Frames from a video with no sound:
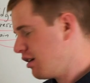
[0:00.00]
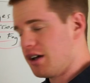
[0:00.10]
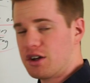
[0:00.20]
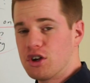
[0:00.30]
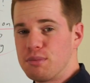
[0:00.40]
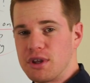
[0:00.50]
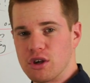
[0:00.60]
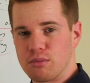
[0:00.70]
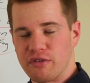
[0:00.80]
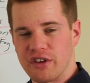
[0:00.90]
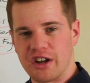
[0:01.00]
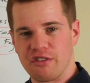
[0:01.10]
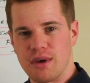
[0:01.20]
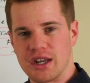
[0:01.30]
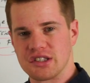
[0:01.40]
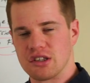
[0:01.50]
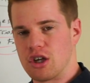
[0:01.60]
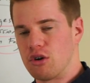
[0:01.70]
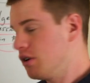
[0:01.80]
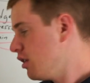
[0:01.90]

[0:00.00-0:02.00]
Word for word: Uh, could be good preventative medicine though.